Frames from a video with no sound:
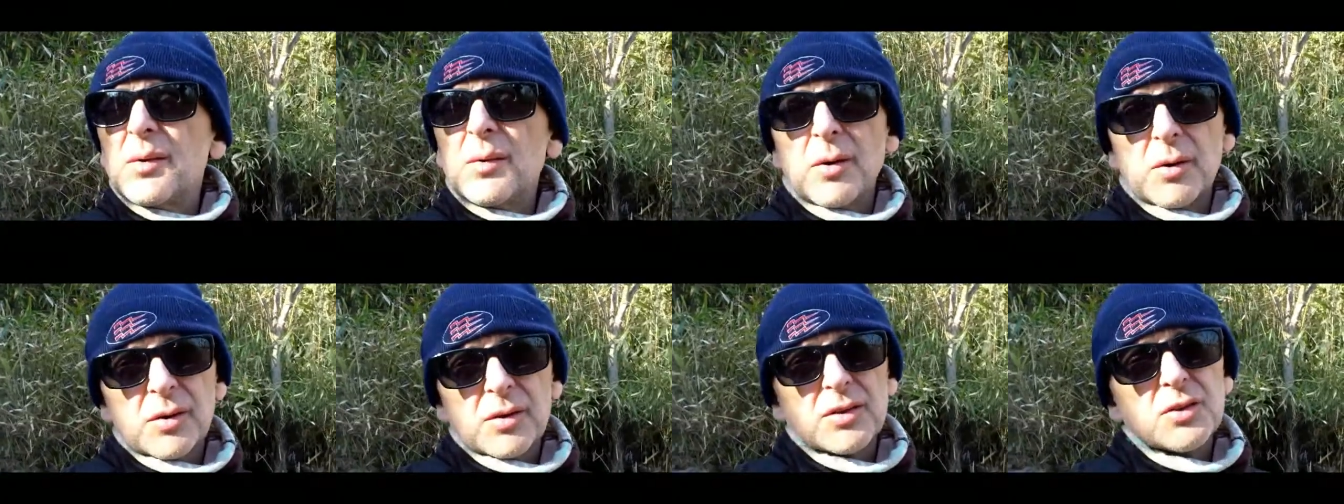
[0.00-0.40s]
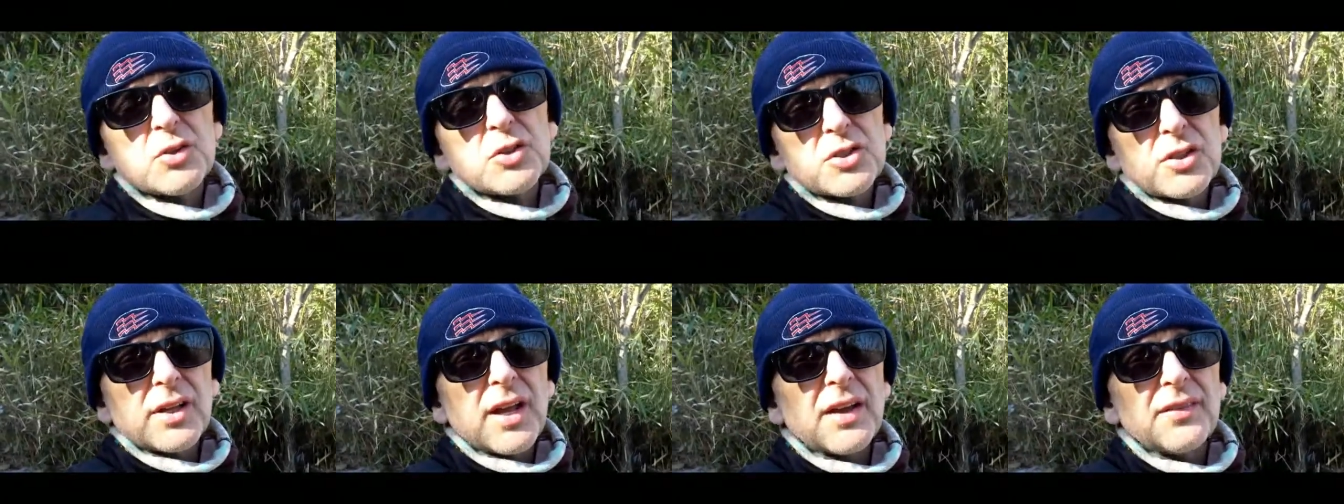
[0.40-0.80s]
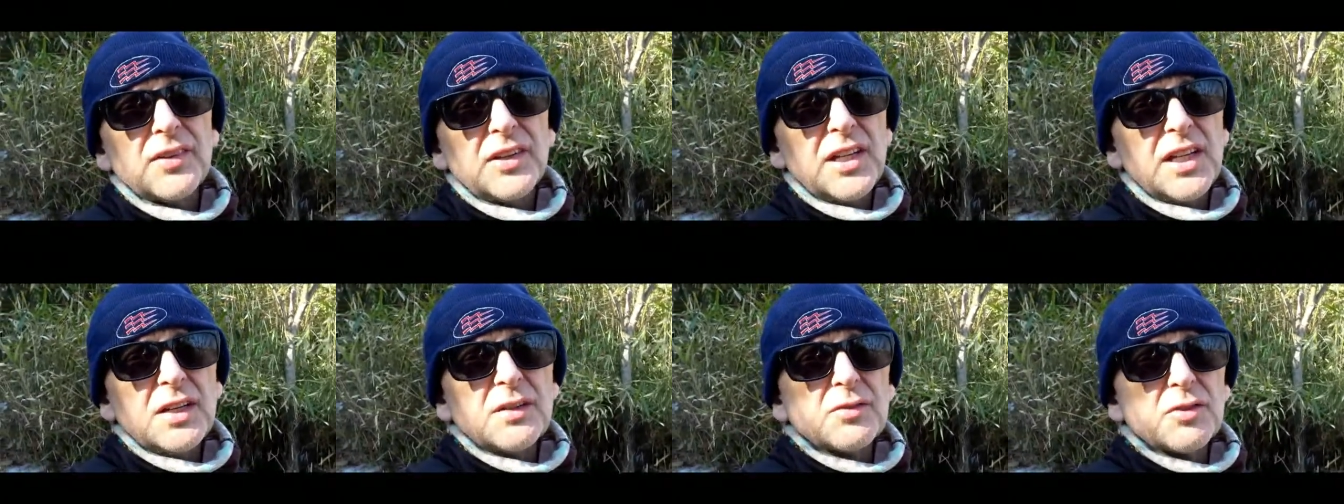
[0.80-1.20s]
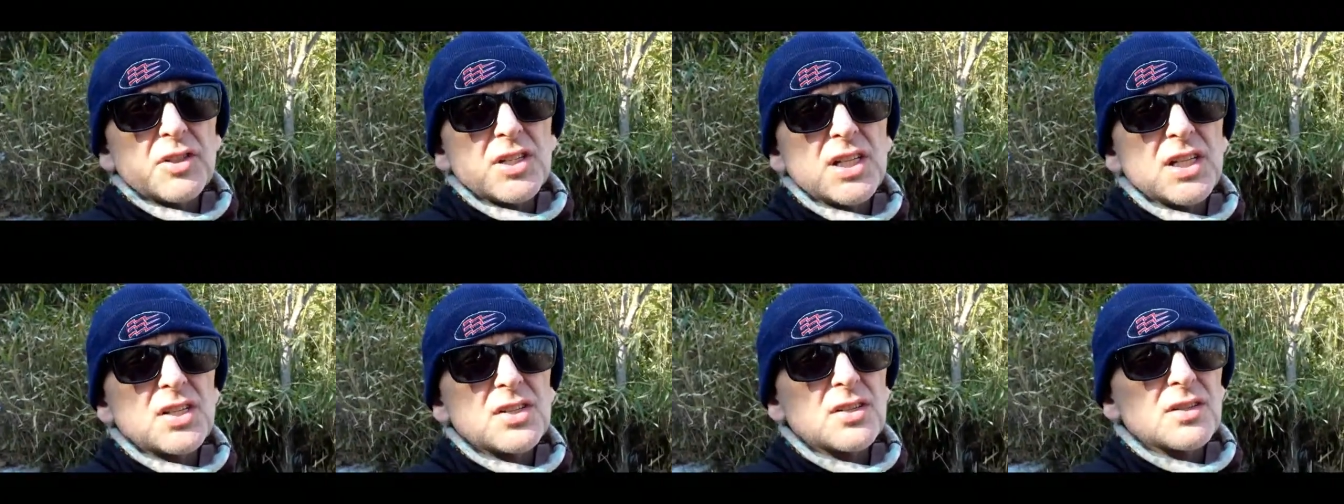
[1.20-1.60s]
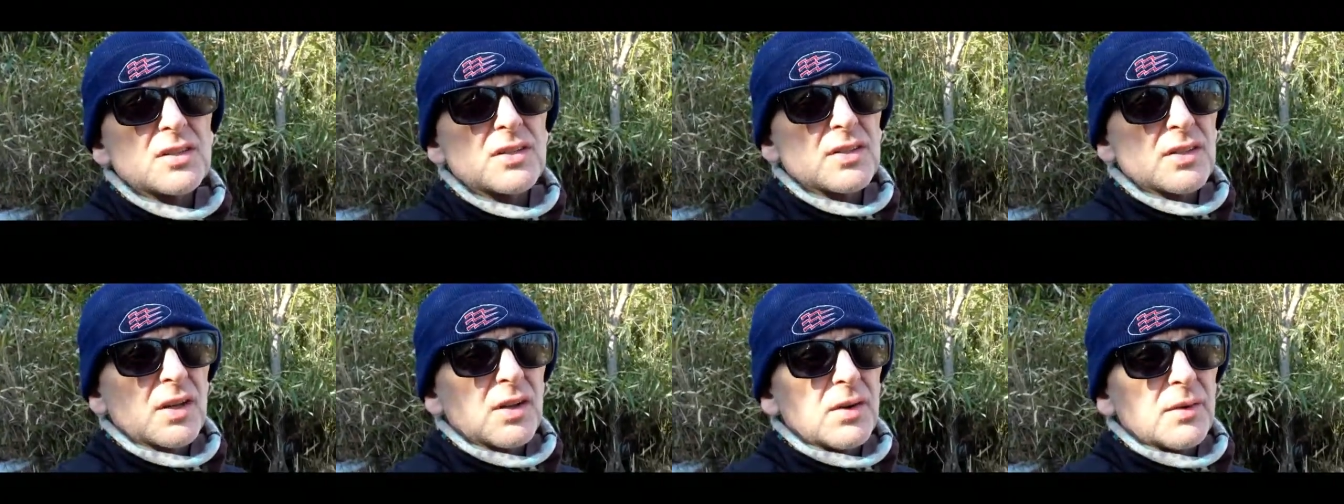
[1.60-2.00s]
or usually have a need for
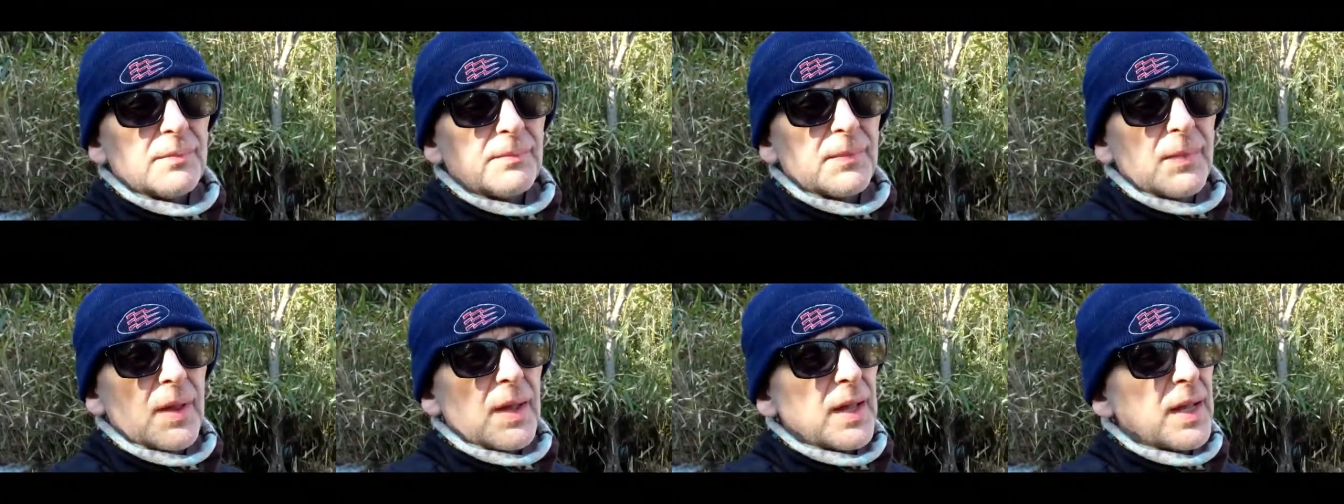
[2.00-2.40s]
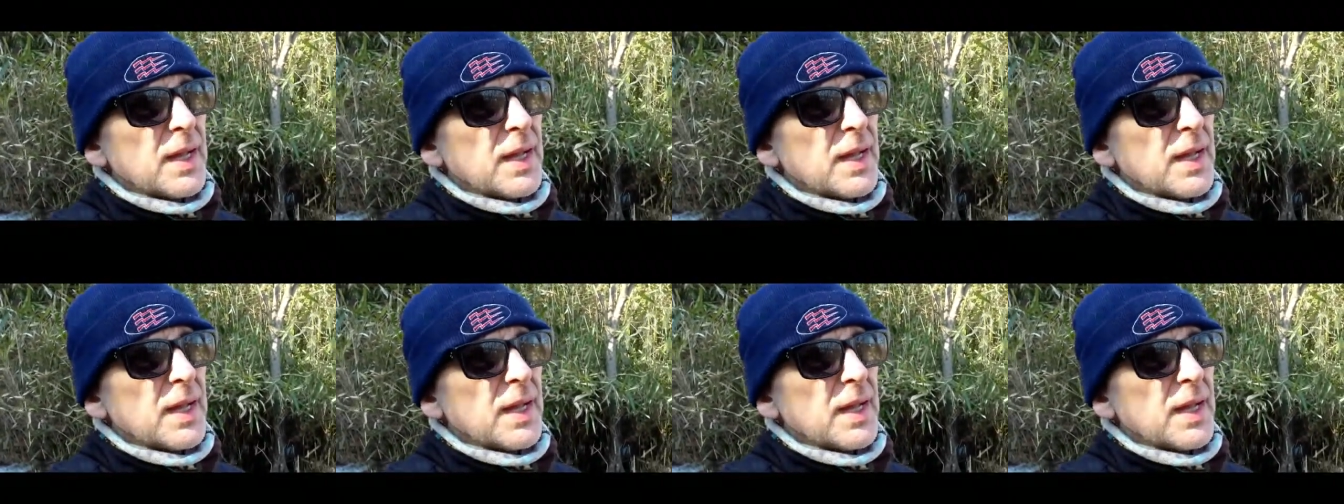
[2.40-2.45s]
teachers. So